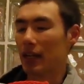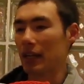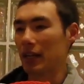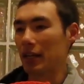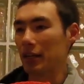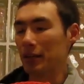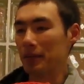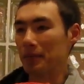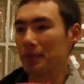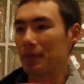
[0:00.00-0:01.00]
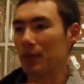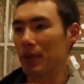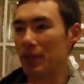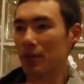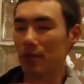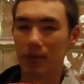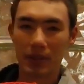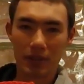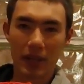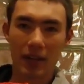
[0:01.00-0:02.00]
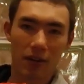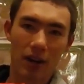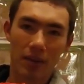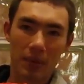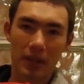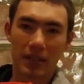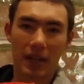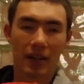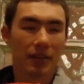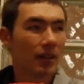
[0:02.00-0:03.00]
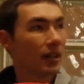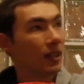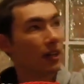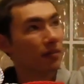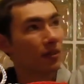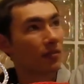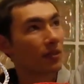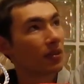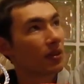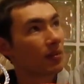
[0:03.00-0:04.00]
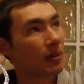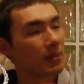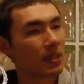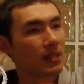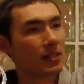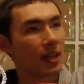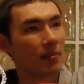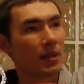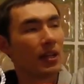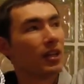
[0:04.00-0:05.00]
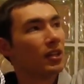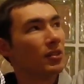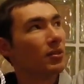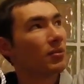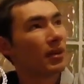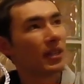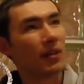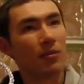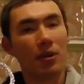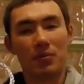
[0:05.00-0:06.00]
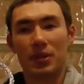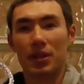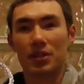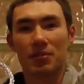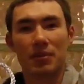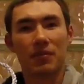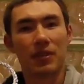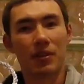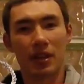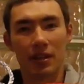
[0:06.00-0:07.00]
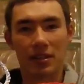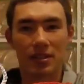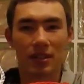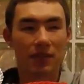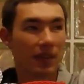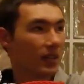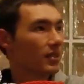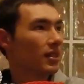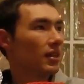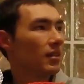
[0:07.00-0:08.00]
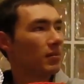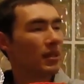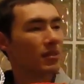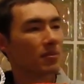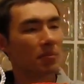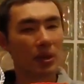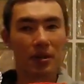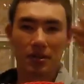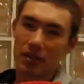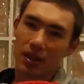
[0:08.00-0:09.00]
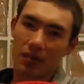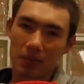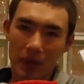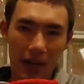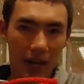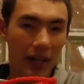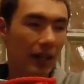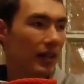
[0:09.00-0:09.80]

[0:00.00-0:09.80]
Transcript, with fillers: um, when you when you lay your crab pot down and you have your float coming up to the top, you don't want that rope to also be floating on the surface because when boaters are coming by,